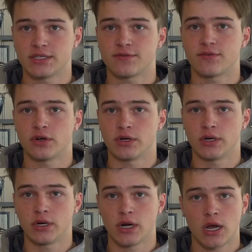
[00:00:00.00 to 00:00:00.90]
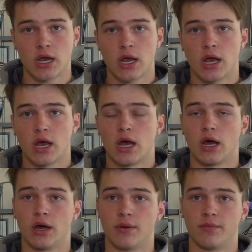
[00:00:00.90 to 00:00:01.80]
for
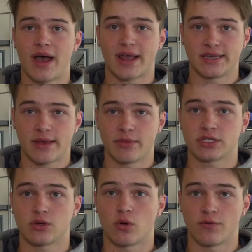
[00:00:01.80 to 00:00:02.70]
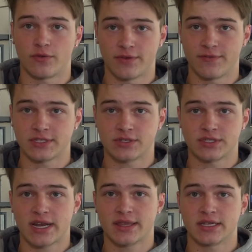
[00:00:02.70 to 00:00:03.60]
academics, or for the physical
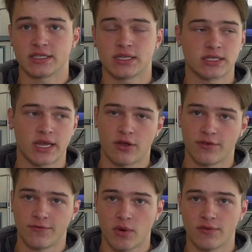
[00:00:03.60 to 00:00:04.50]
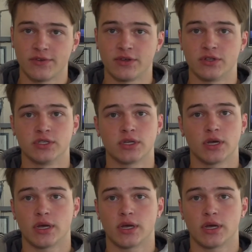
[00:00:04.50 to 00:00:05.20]
side of things, say on the football field,